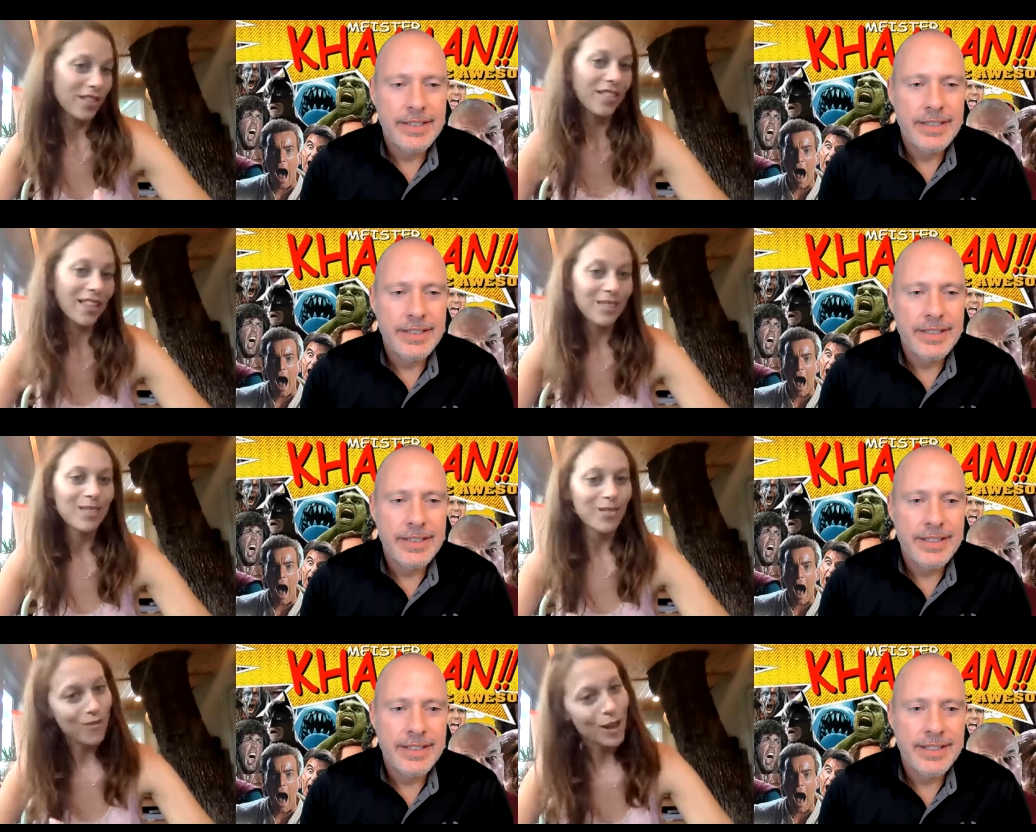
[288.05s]
Speaker 1: like
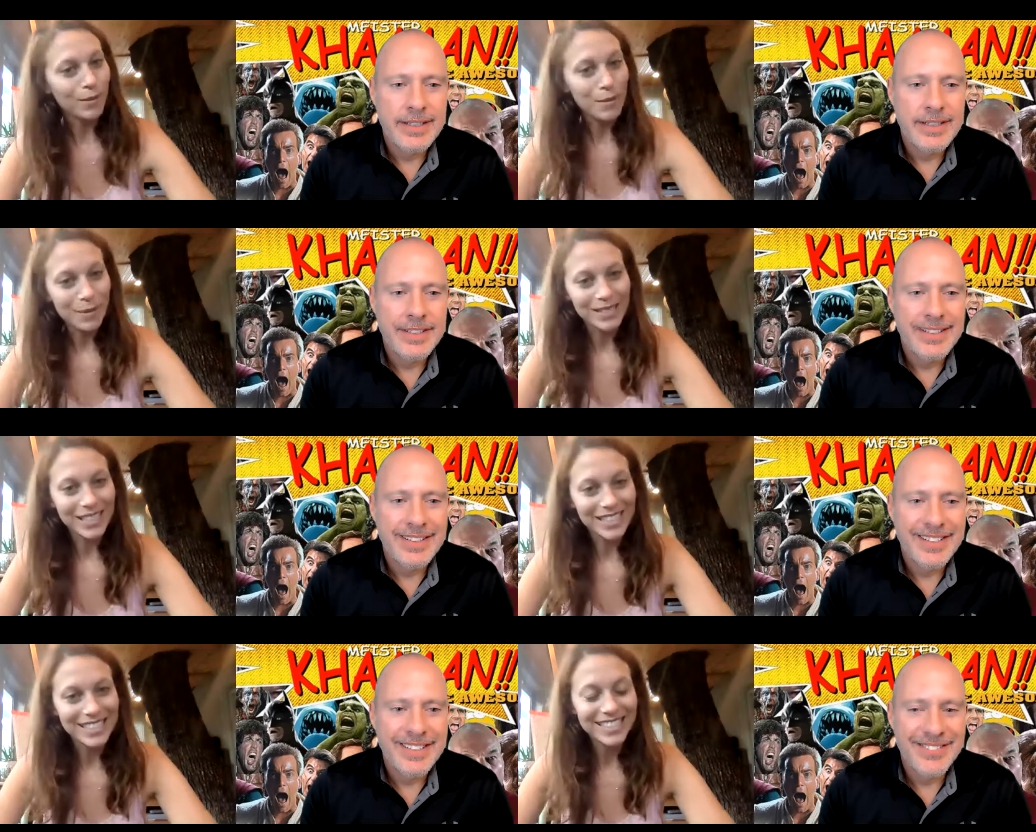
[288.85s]
the family
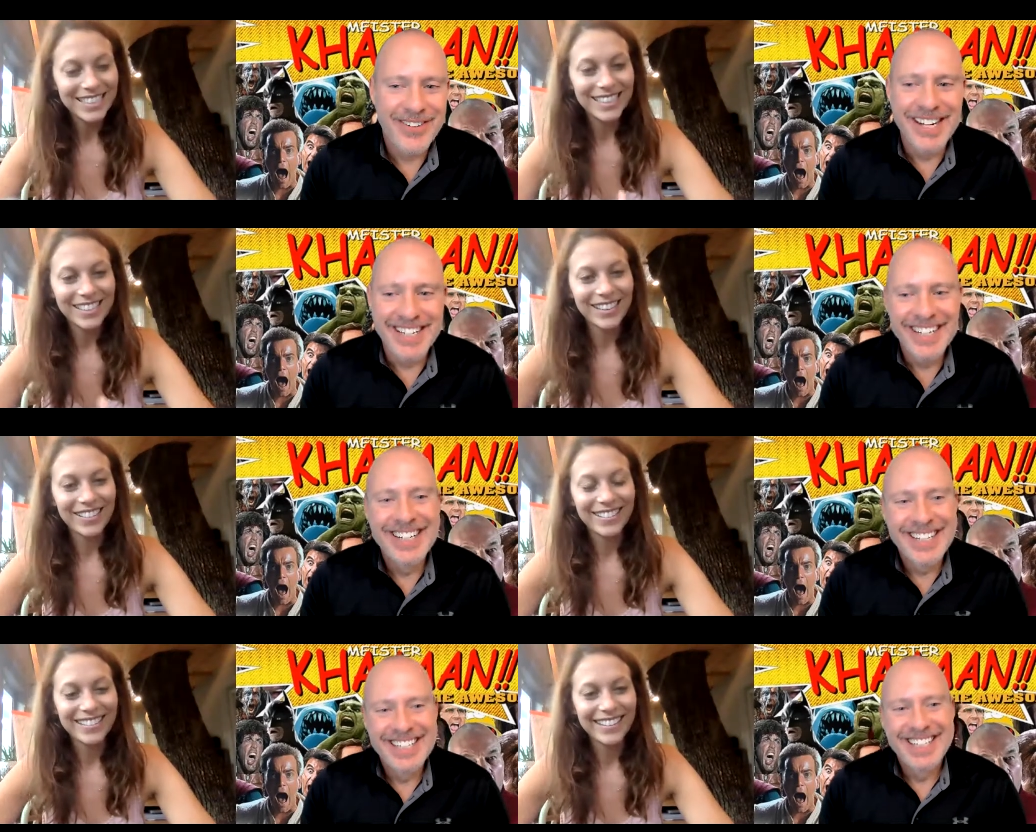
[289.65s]
business. right. Know?
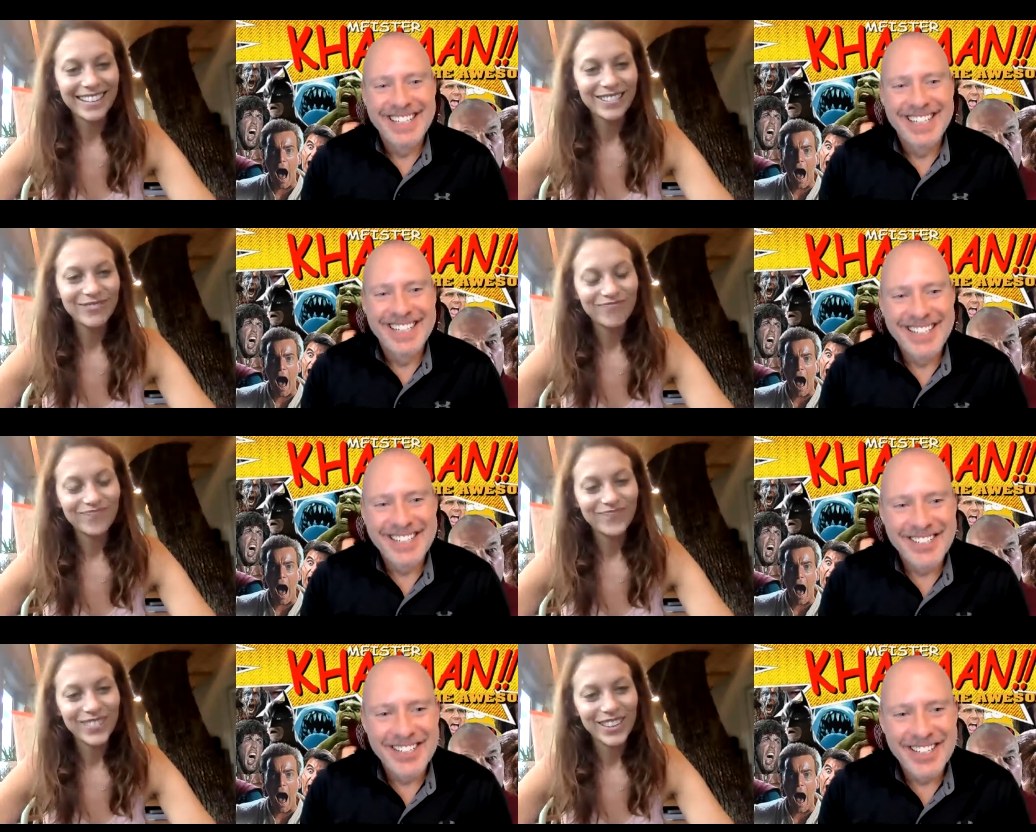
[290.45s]

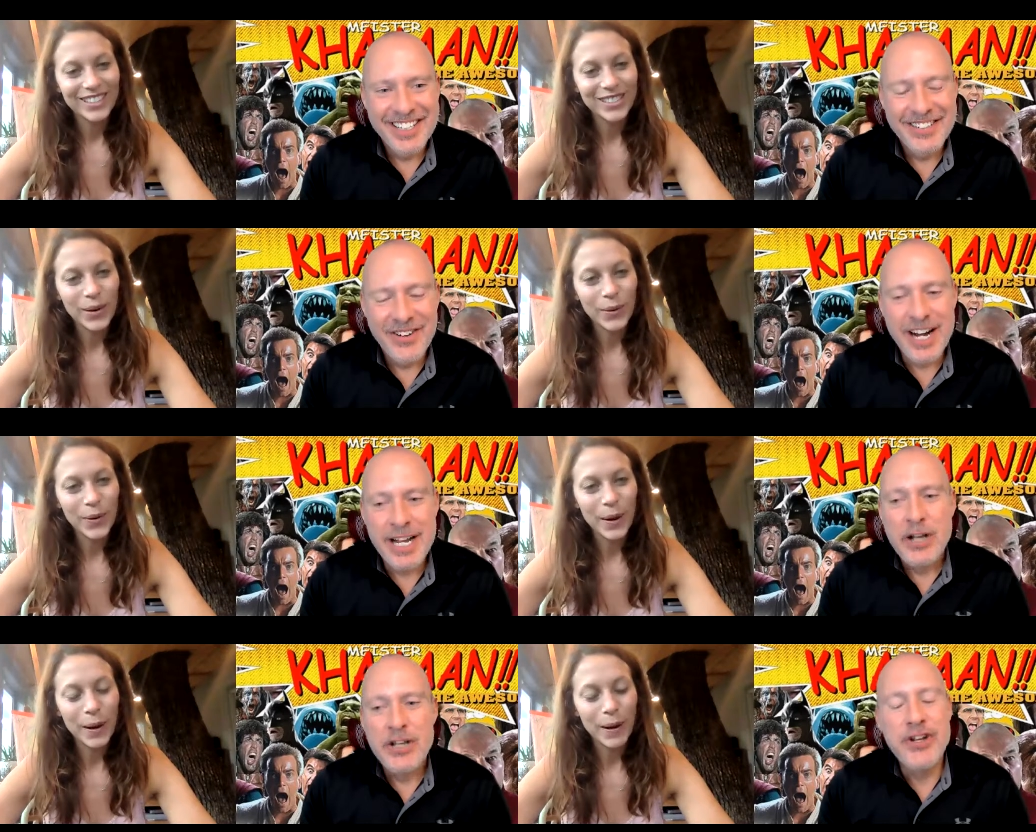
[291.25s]
So
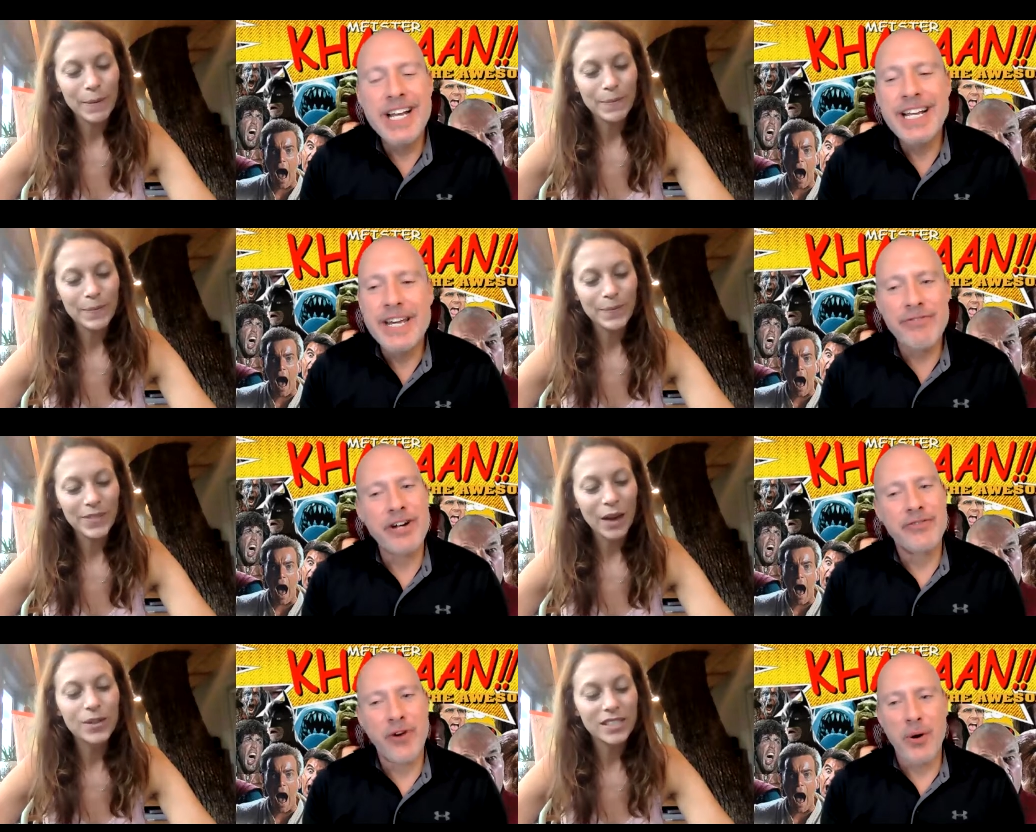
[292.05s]
right, uh, you
Speaker 2: didn't get
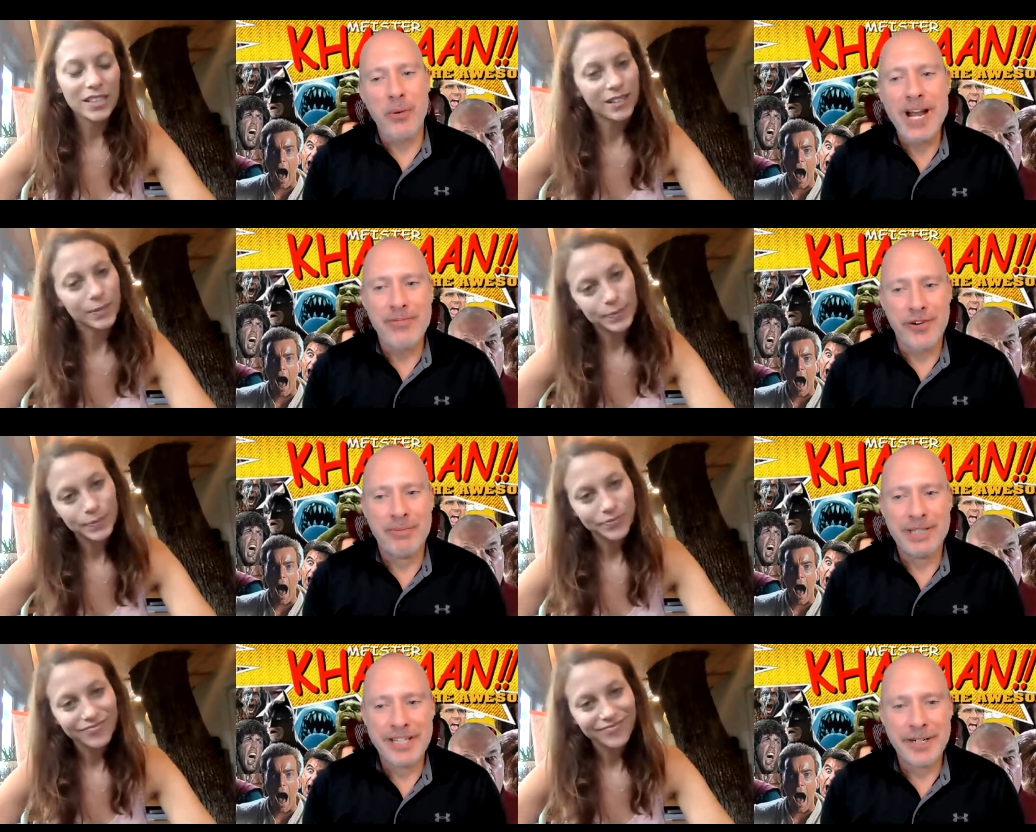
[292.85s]
very far away
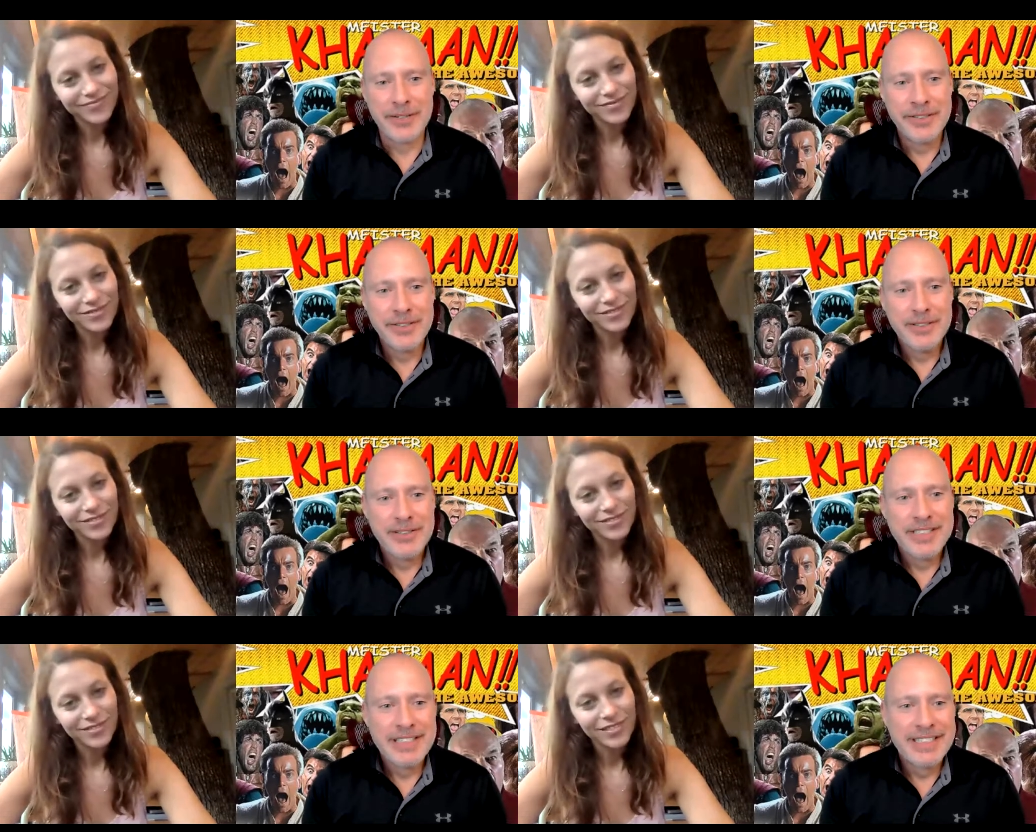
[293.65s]
from it though.
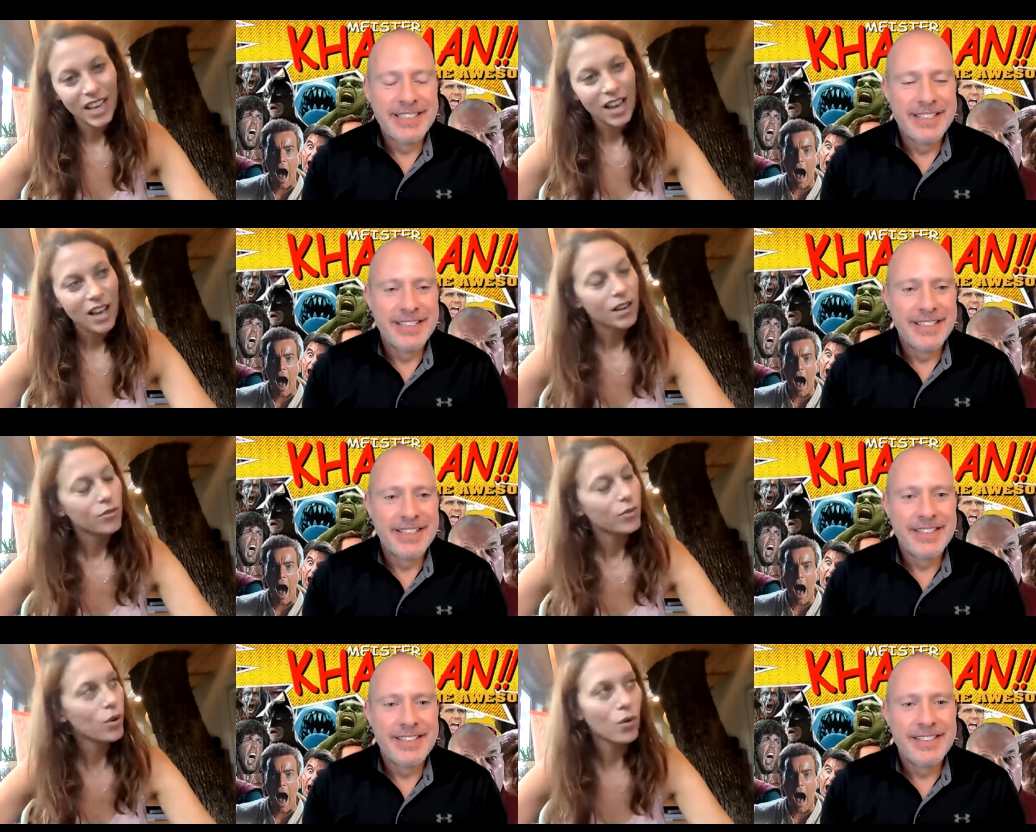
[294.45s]

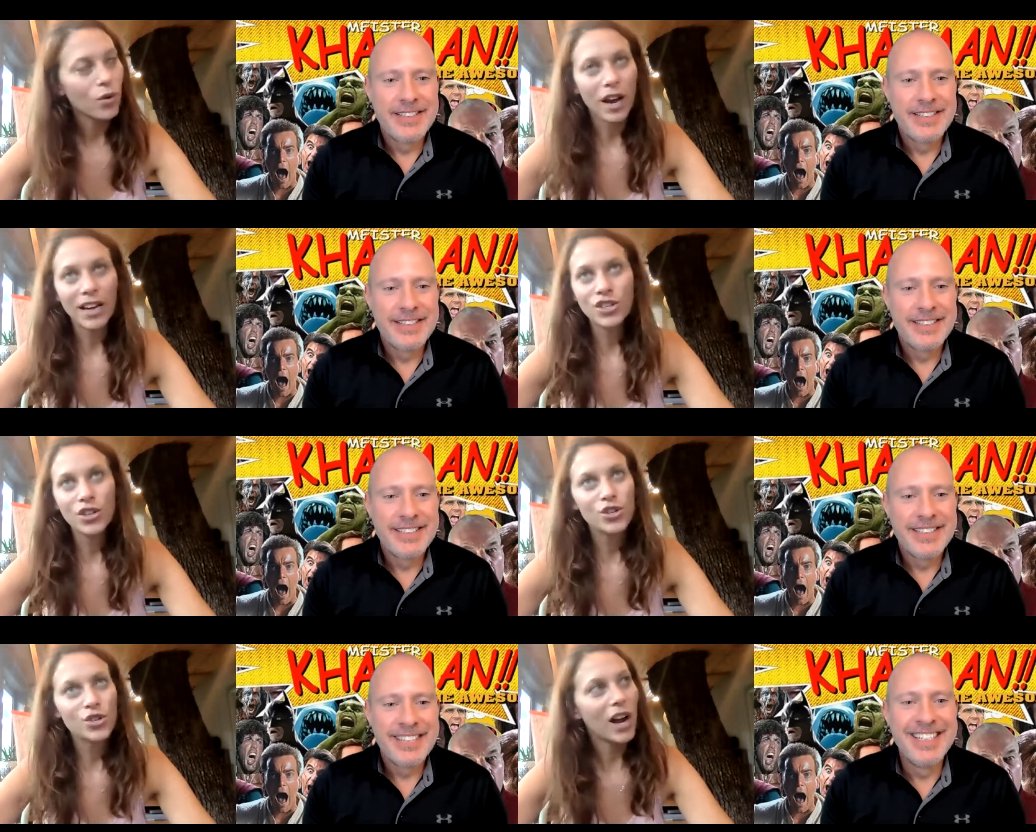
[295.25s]
Speaker 1: Whew, I sure
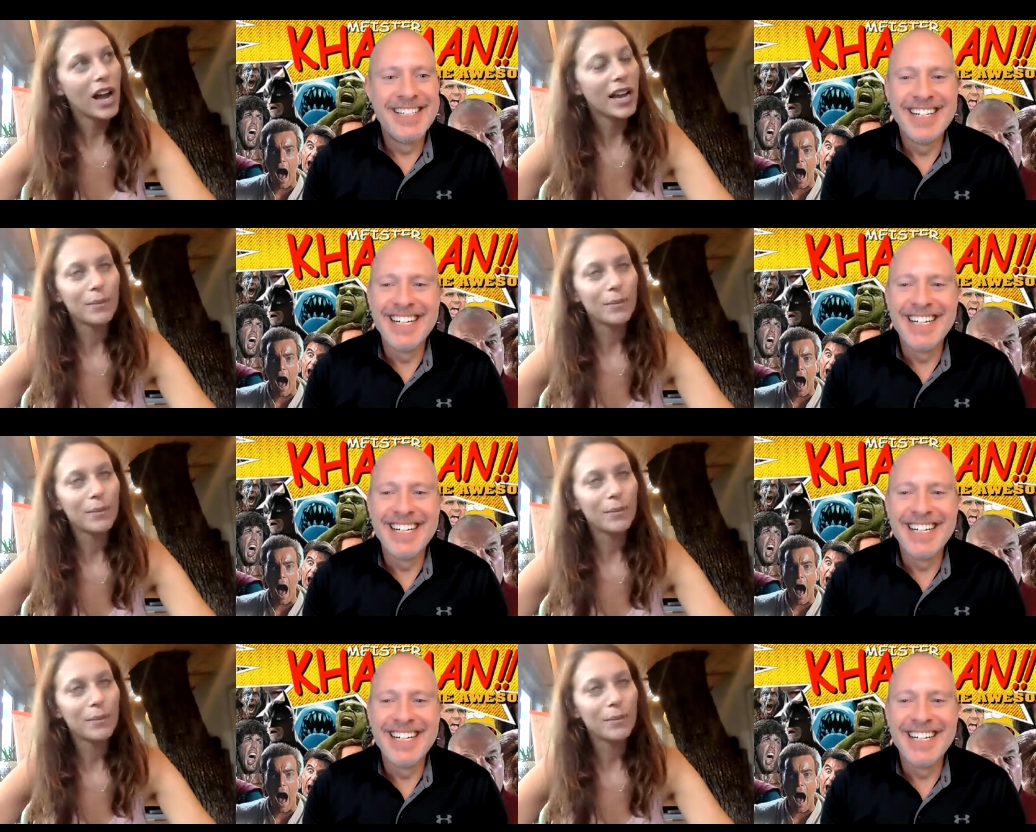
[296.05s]
tried,